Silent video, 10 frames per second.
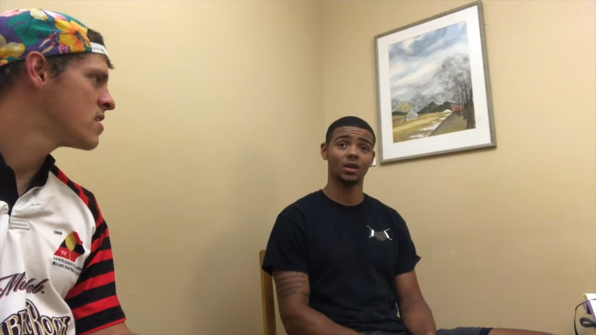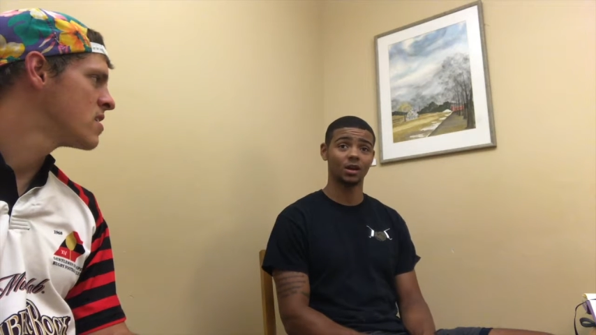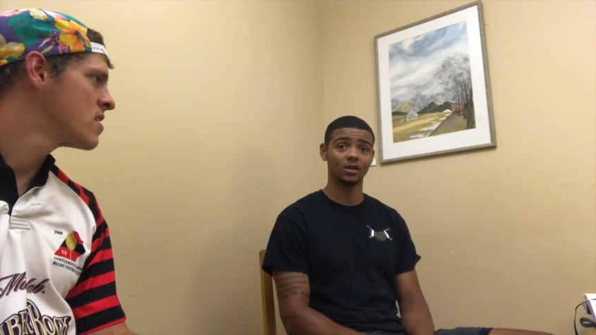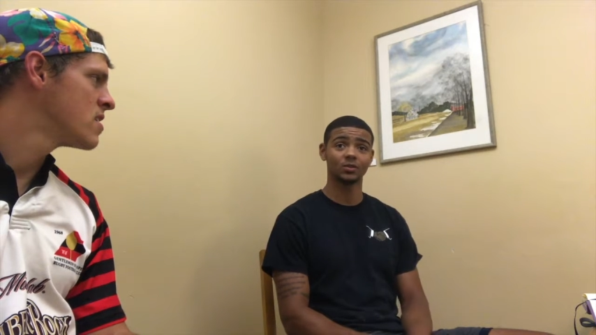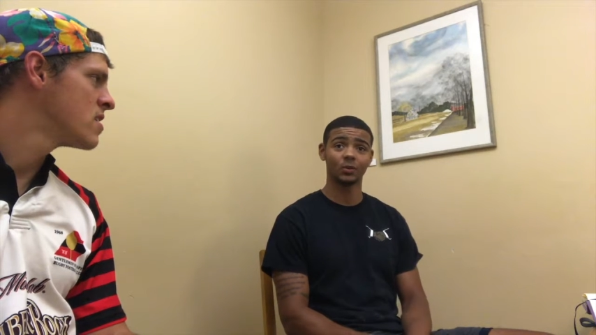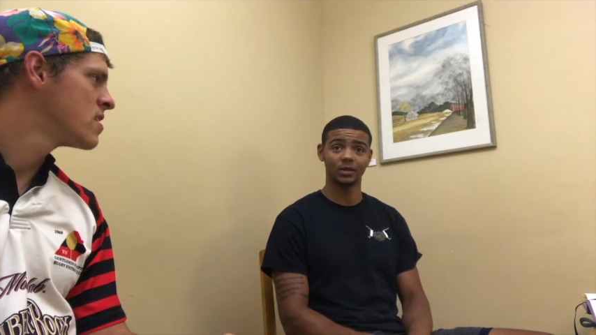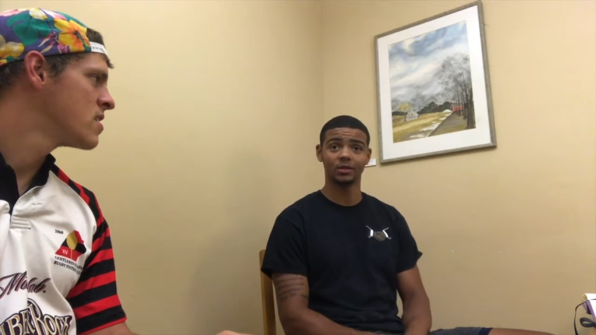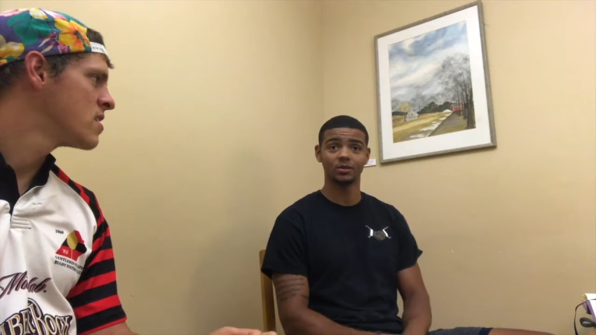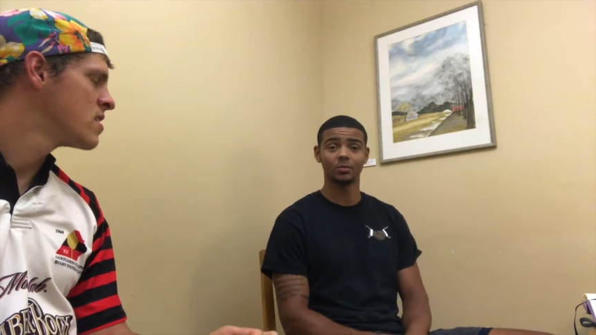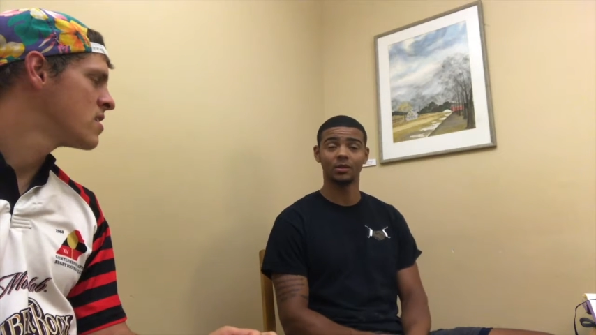Speaker 1: our
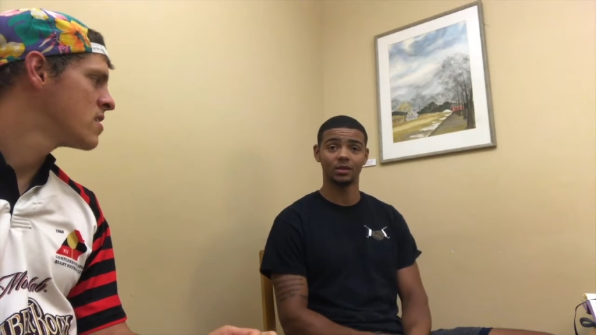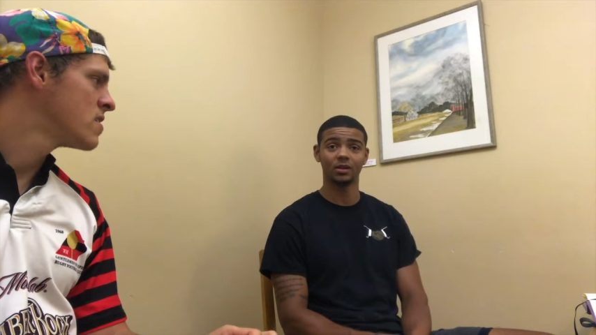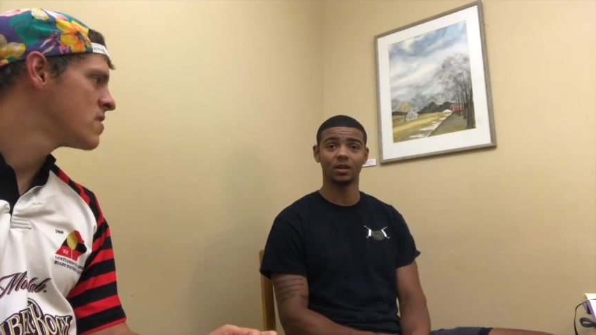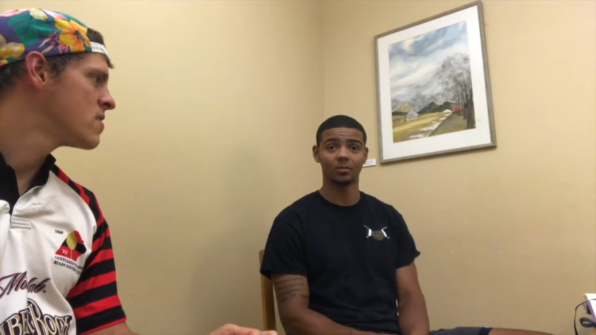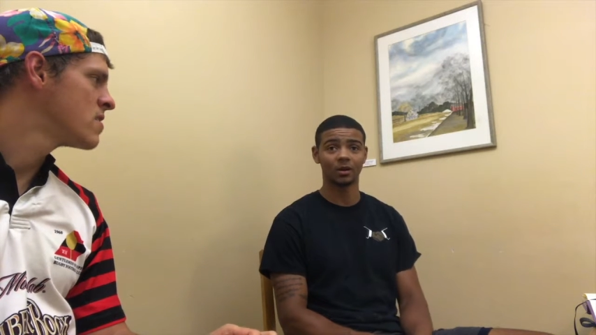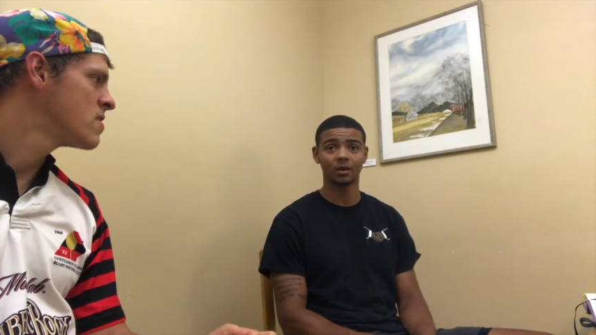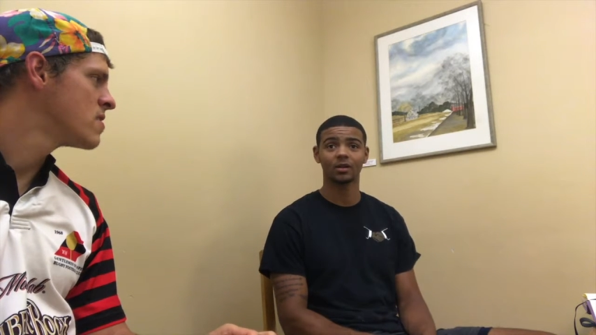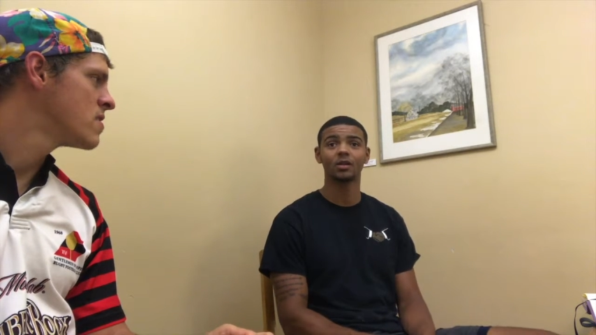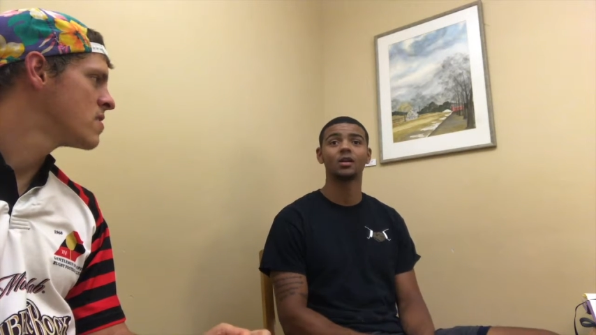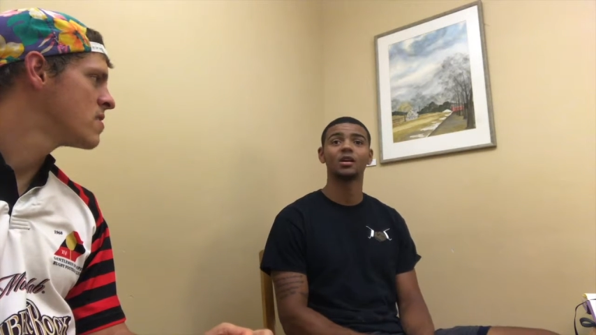22 billion dollar mark
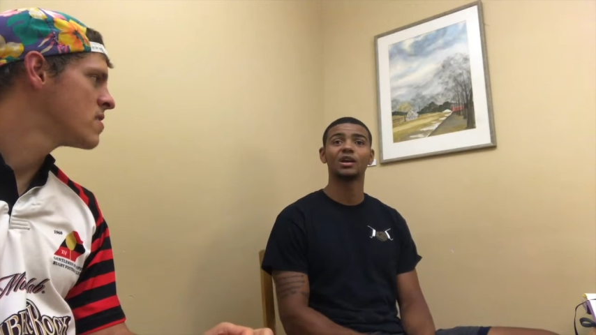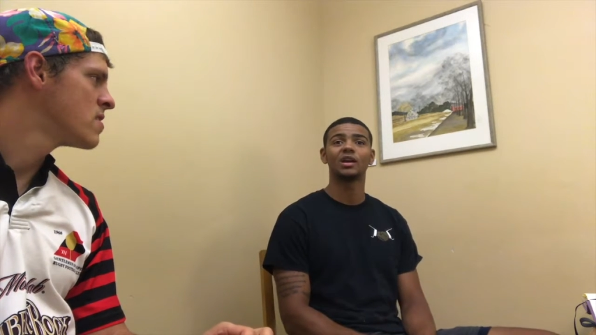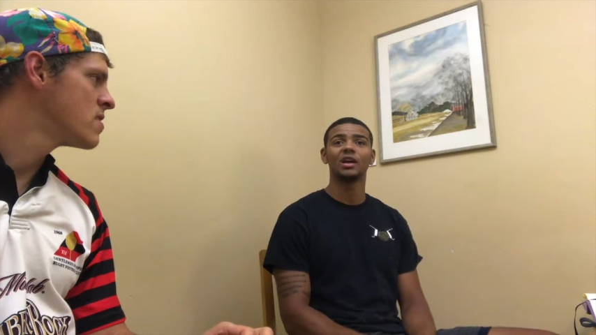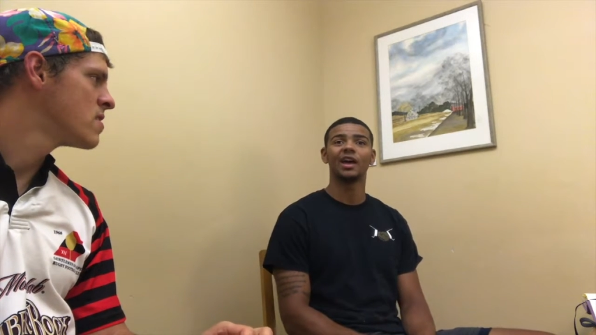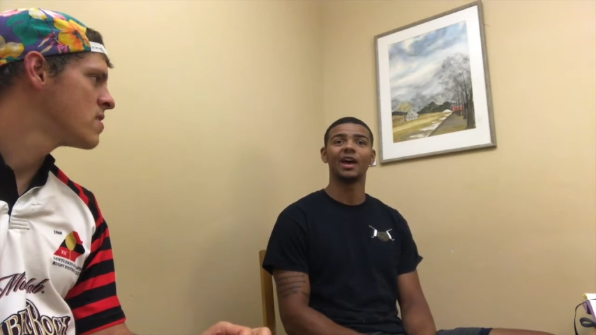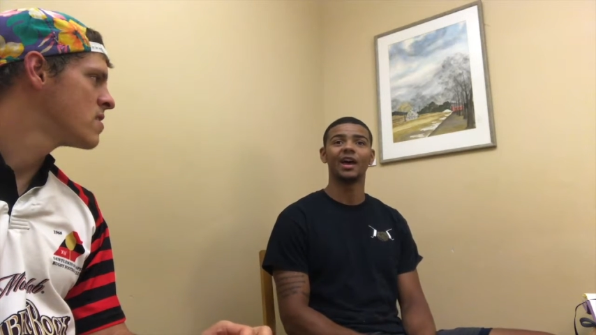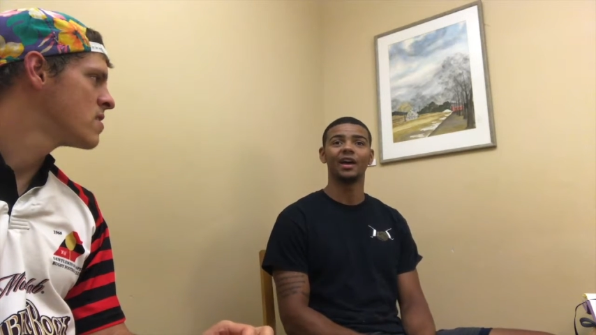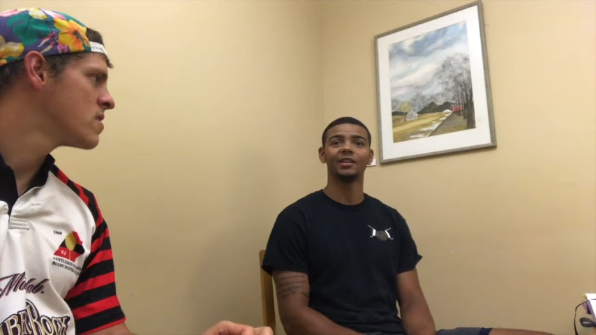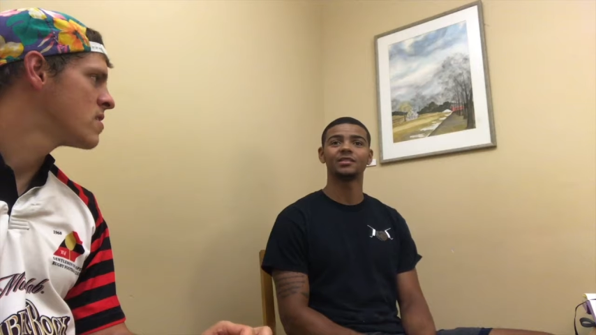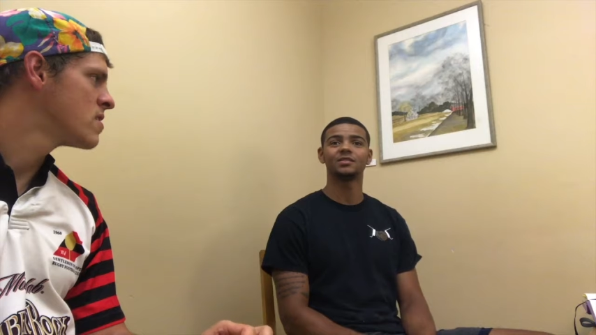
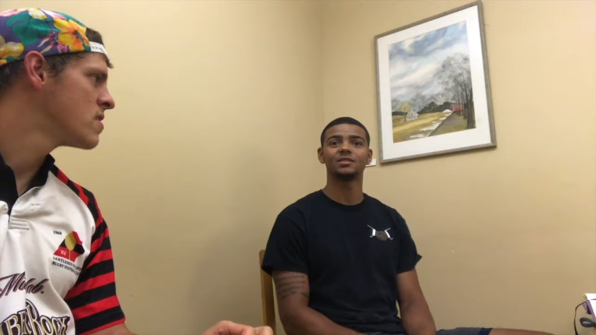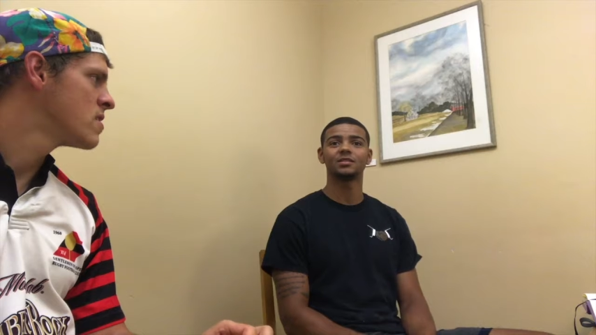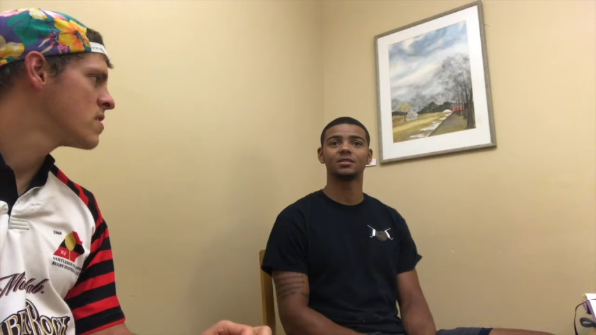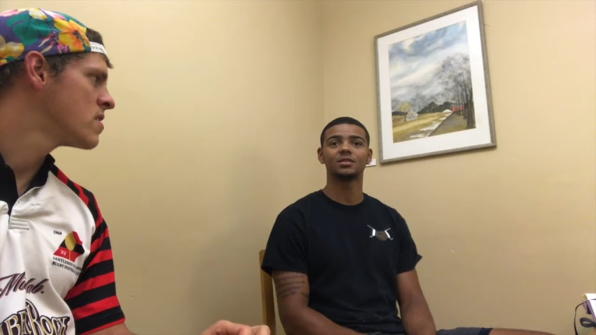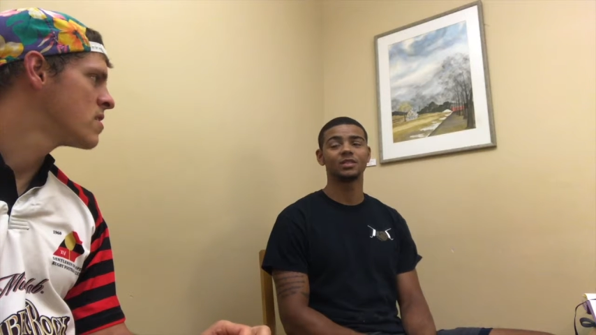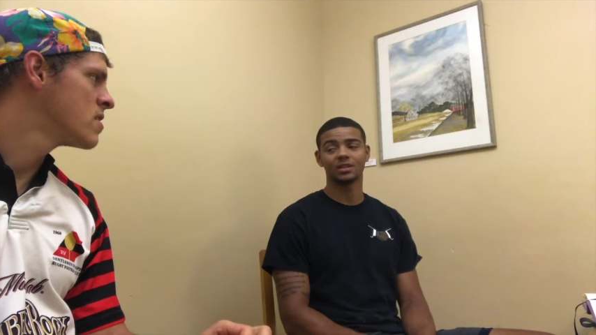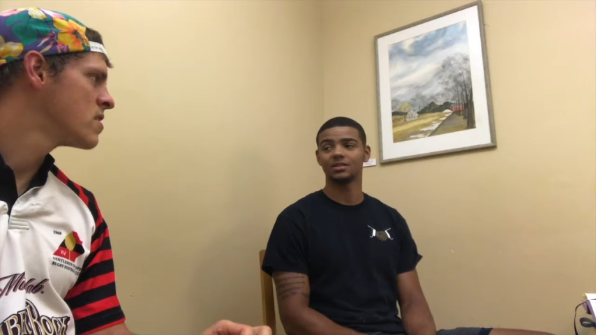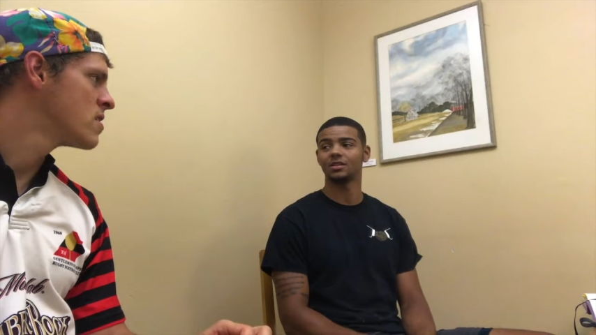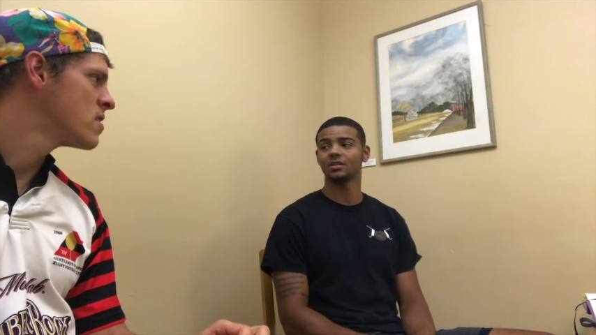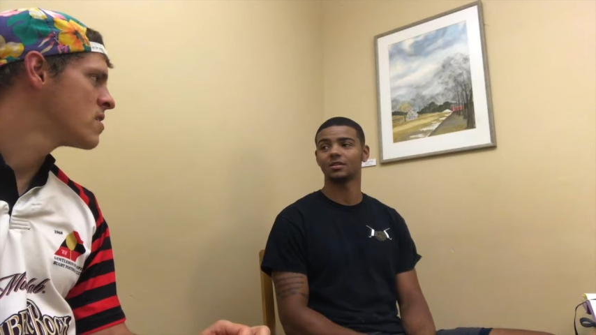at
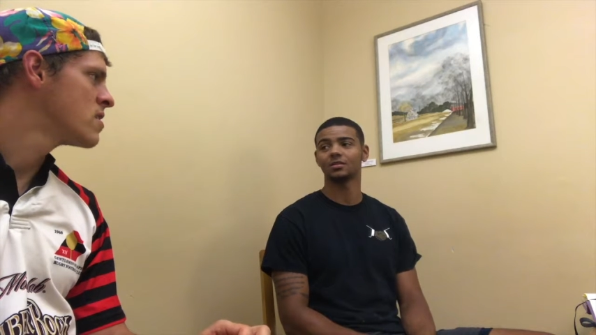60.